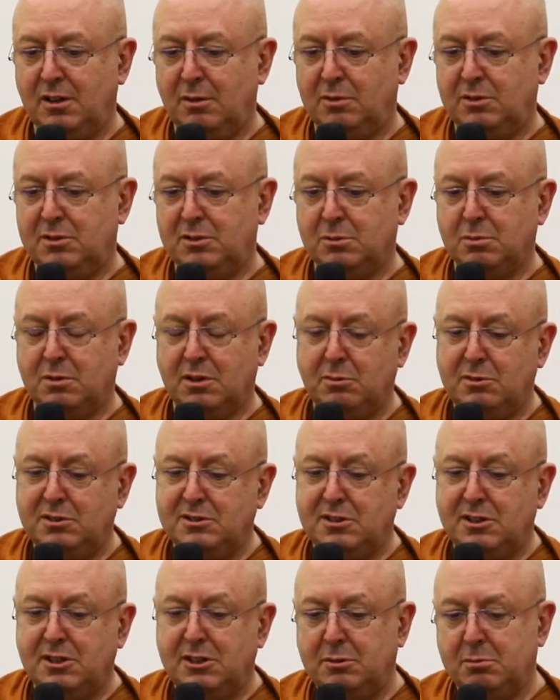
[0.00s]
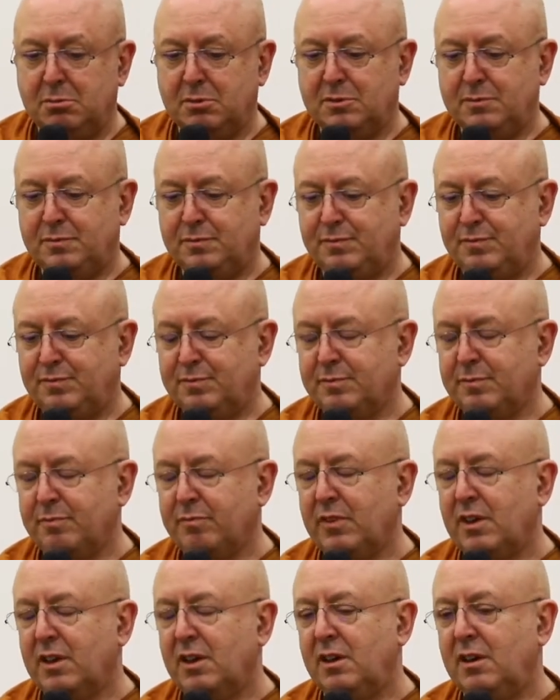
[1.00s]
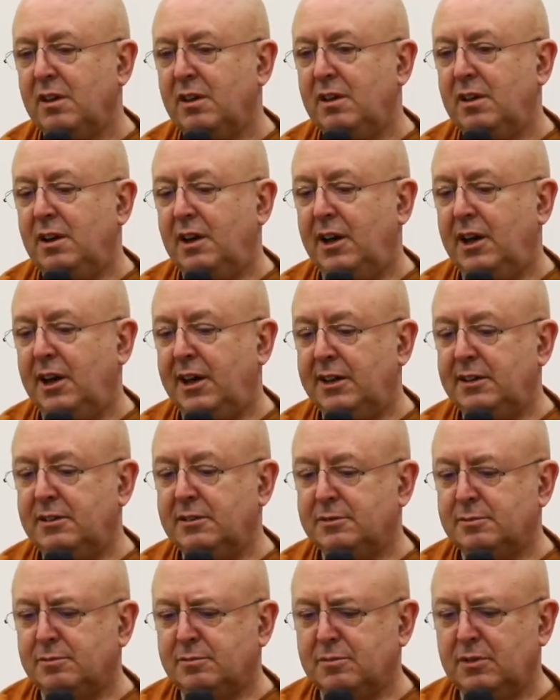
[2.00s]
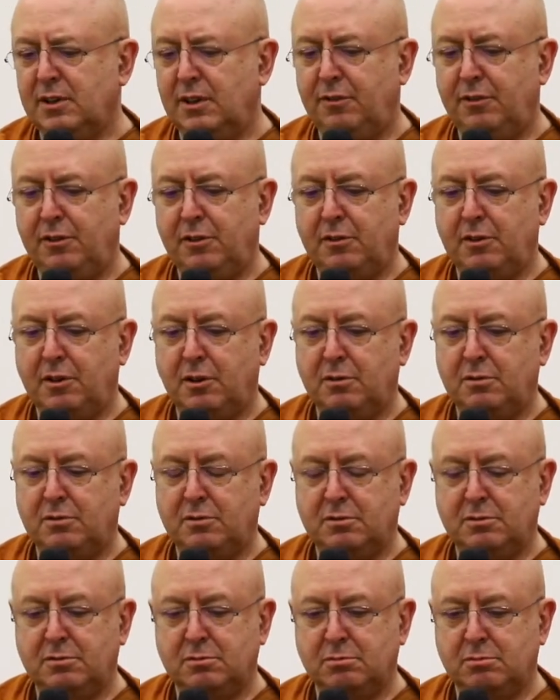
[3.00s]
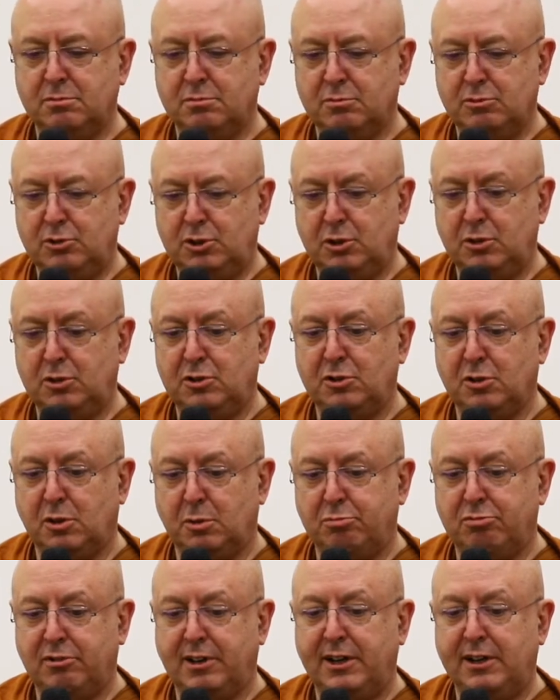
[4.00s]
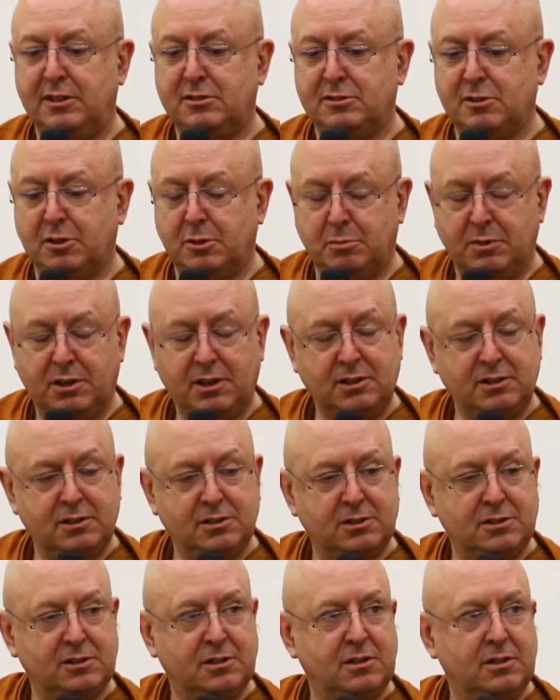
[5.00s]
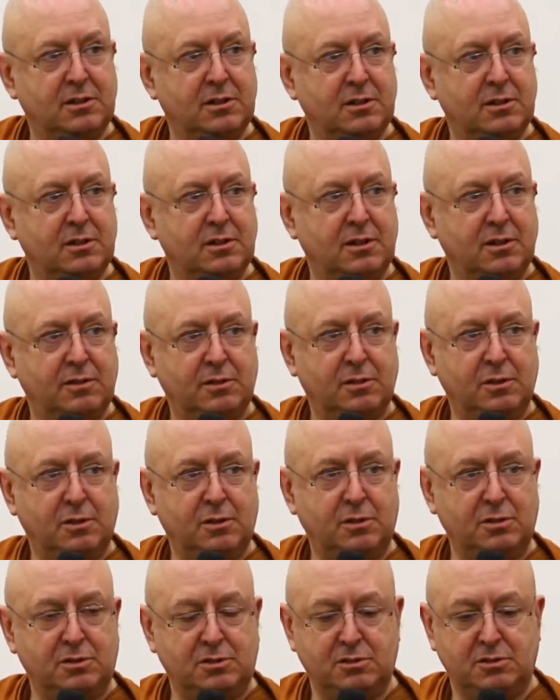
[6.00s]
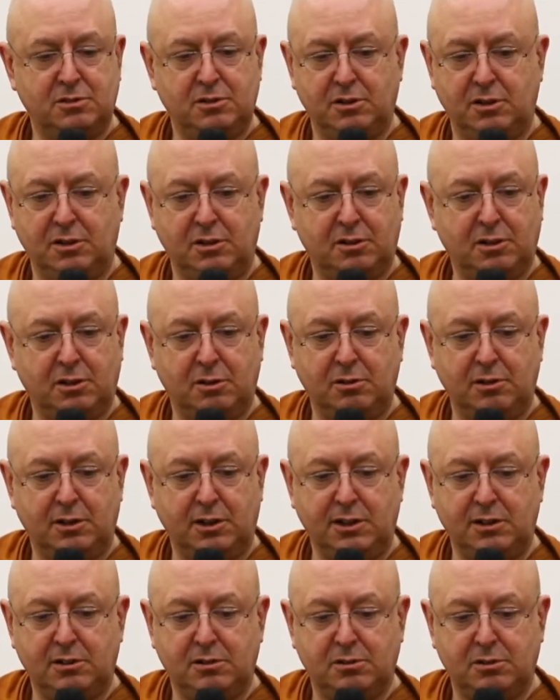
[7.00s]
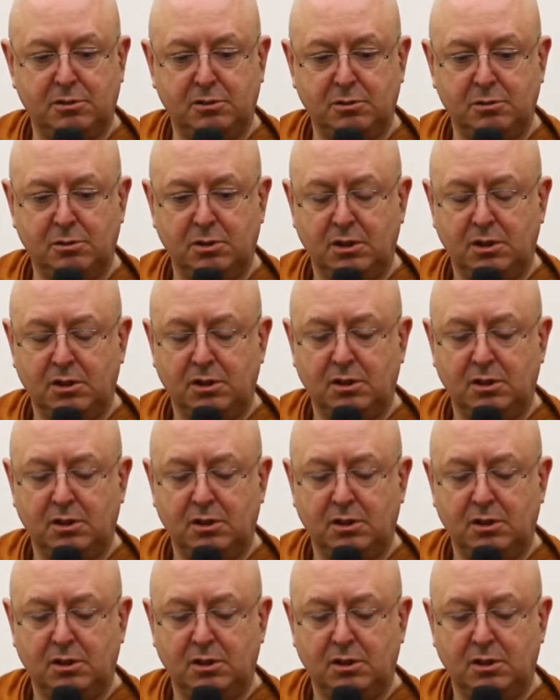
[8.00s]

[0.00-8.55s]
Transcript: which is why we sleep. And if you don't use your brain so much, of course, you don't need to